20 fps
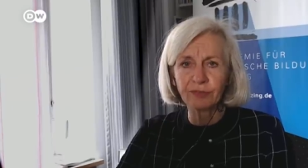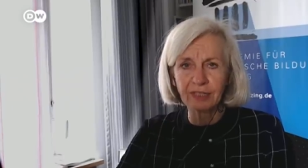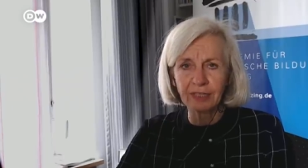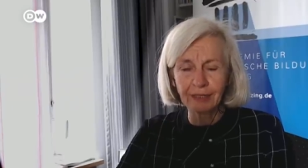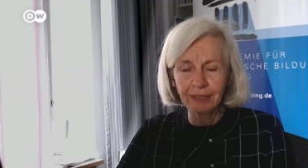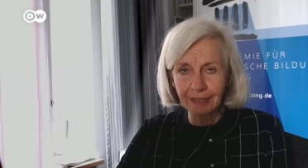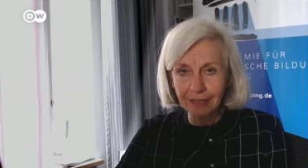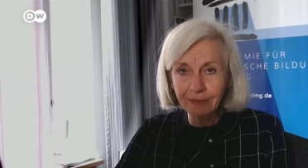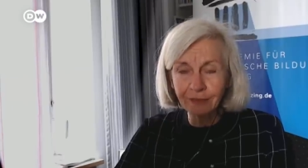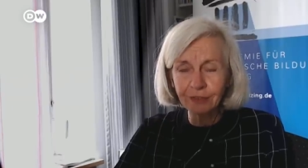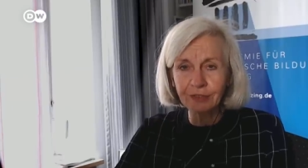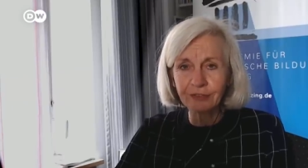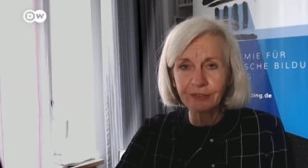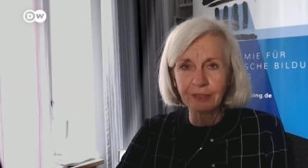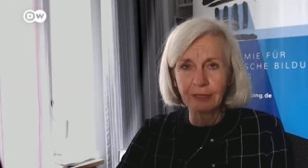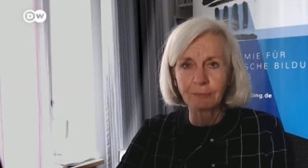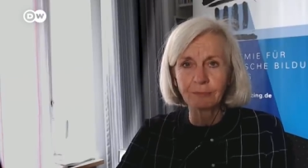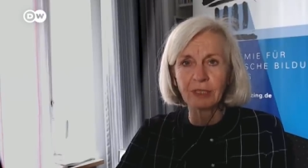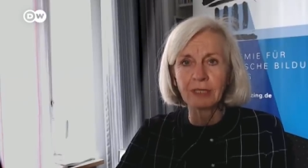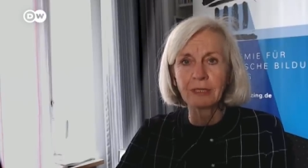A F D
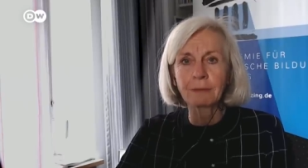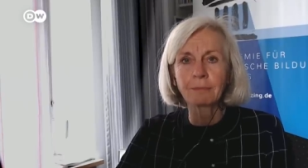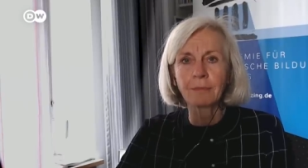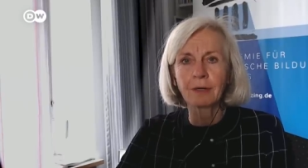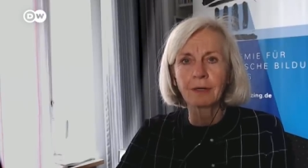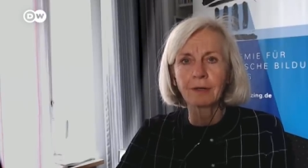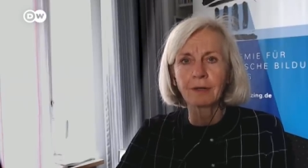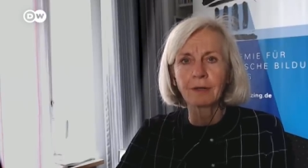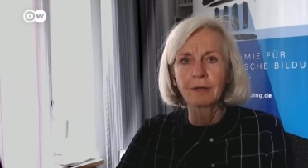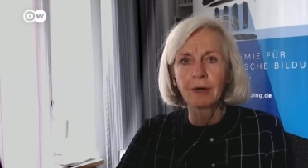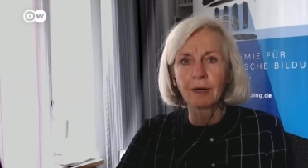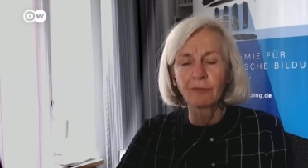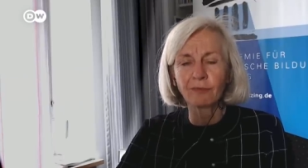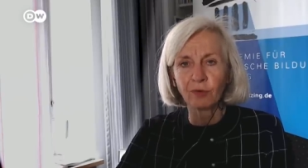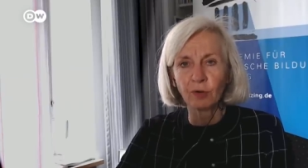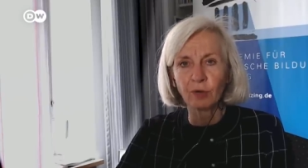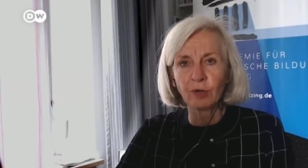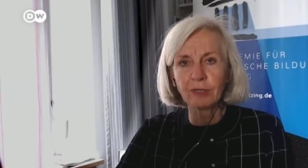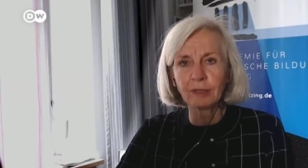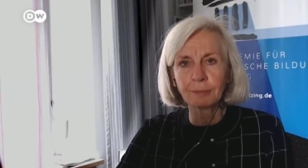has always been
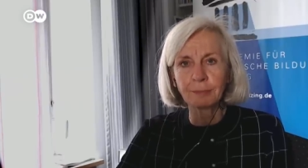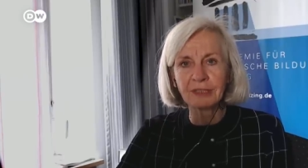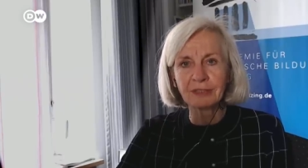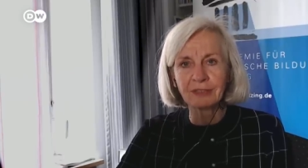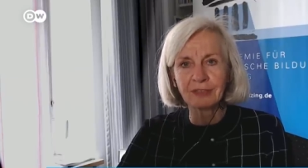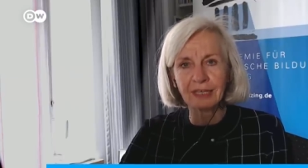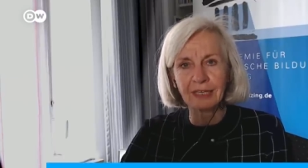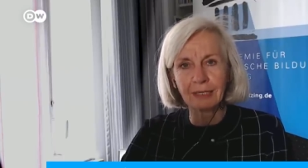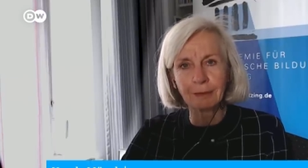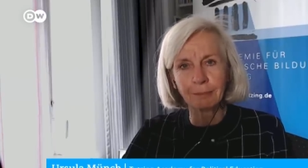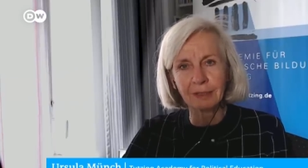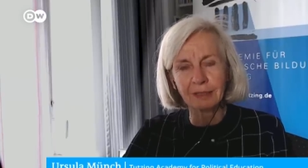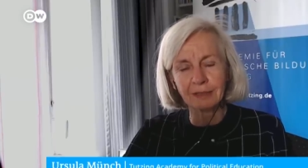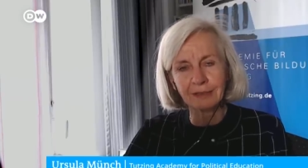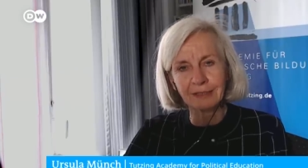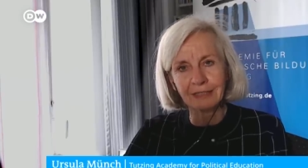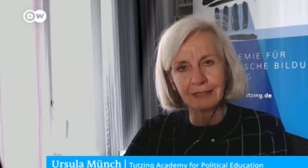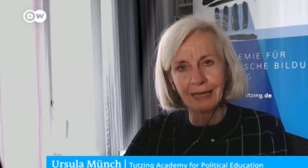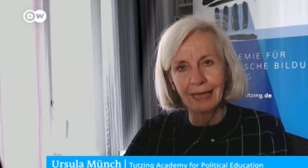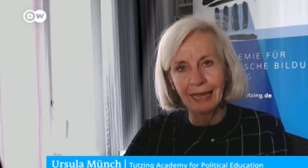successful with
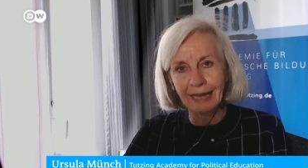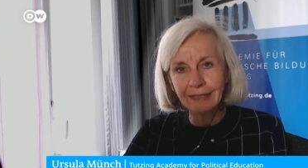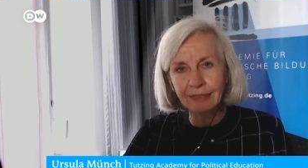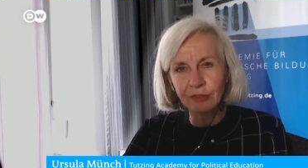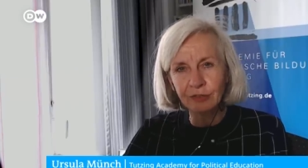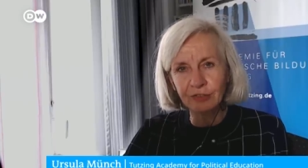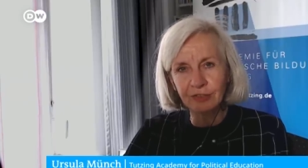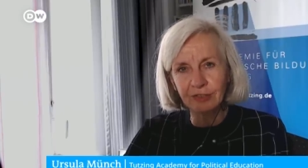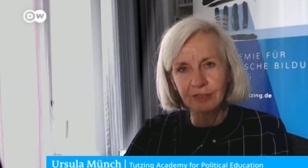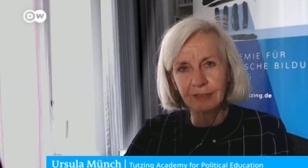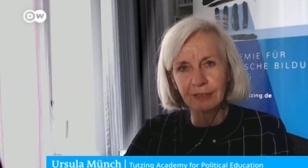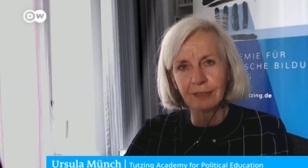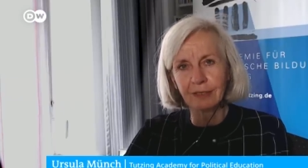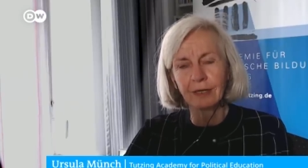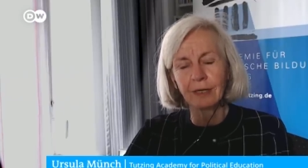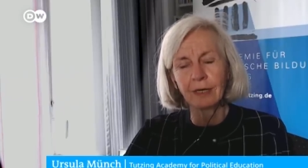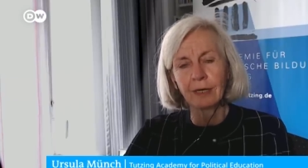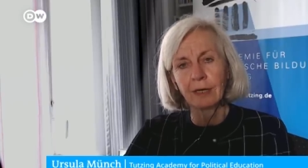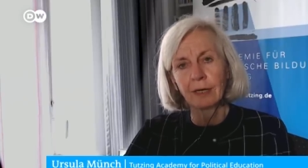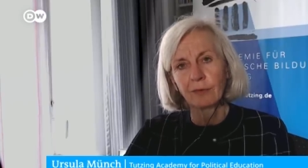issues that increase
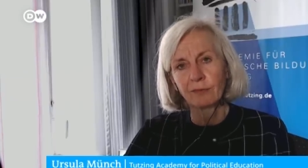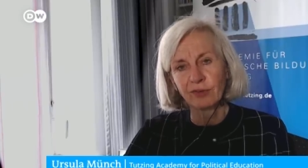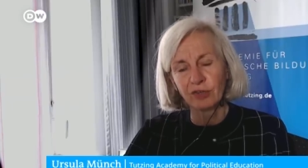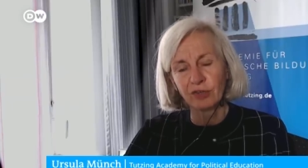fears.